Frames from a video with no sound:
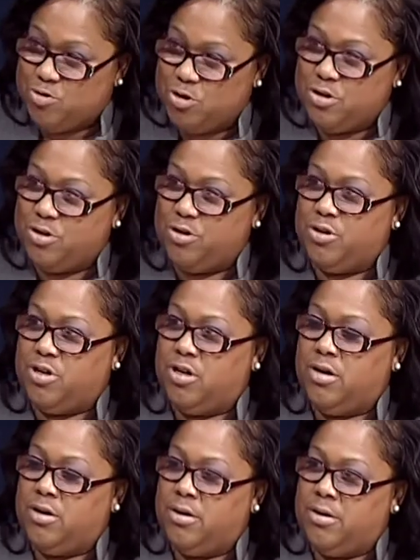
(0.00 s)
No,
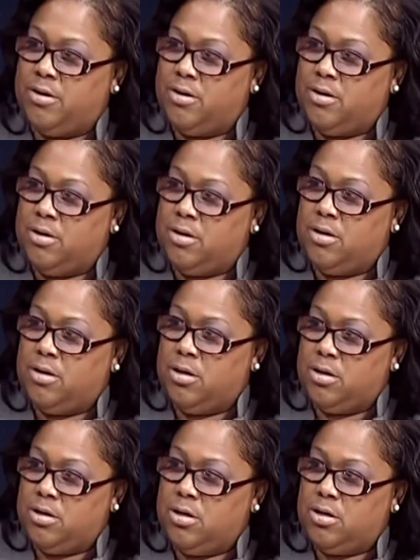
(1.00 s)
I think that's in the
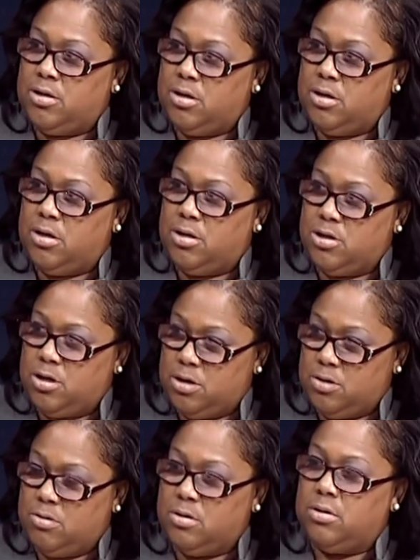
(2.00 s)
community in general.